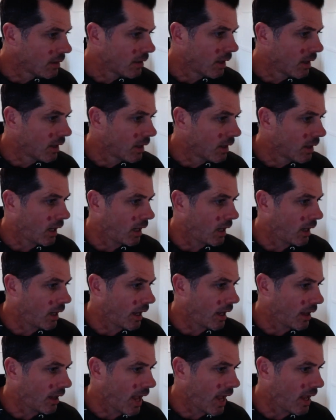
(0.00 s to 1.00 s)

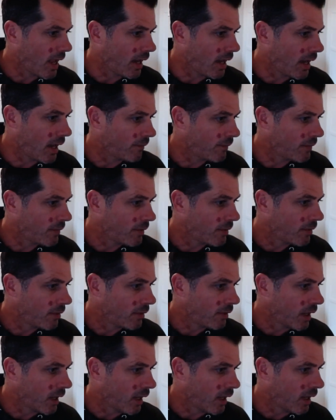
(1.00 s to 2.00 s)
Hannah,
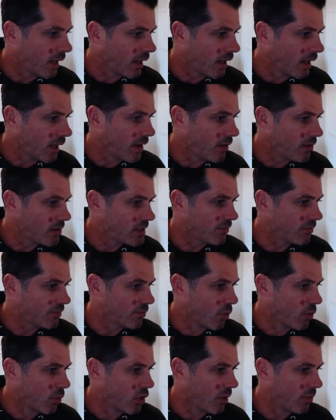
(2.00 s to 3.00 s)
if they receive
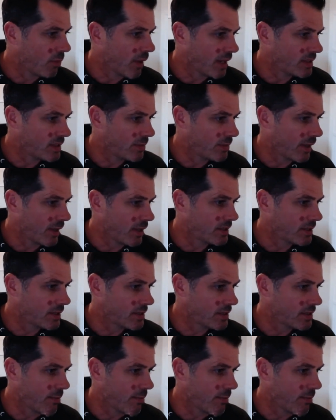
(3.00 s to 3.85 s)
more complaints about listings,